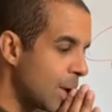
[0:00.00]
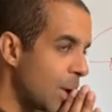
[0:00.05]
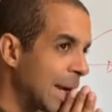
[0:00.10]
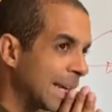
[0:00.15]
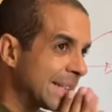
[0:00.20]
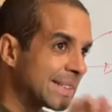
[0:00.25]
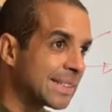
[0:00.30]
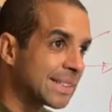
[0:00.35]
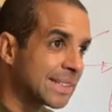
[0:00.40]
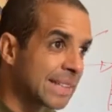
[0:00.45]

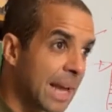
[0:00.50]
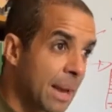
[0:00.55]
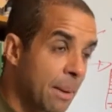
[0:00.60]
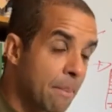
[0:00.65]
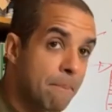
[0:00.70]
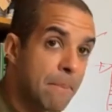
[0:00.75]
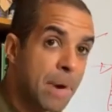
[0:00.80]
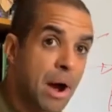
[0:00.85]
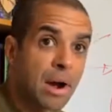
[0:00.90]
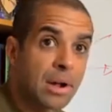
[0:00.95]
set
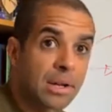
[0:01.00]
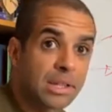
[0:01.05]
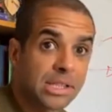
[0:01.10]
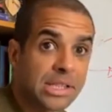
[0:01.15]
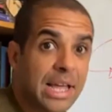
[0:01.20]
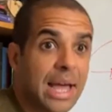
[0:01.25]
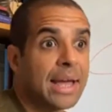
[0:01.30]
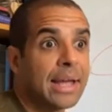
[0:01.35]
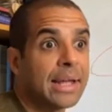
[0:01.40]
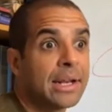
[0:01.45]
markers
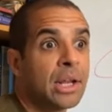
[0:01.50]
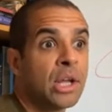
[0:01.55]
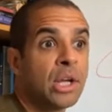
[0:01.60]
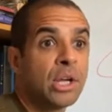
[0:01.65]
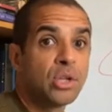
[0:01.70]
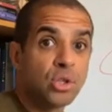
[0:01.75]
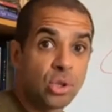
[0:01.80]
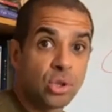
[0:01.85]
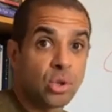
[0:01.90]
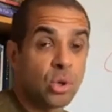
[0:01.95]
down
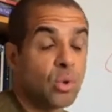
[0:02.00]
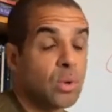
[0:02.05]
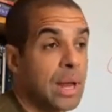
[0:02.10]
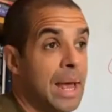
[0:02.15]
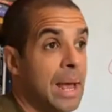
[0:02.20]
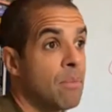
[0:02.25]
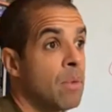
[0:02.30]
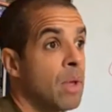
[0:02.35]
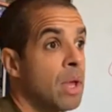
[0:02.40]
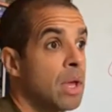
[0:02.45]
to do
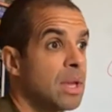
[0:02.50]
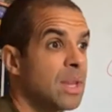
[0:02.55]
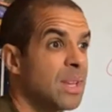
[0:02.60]
that.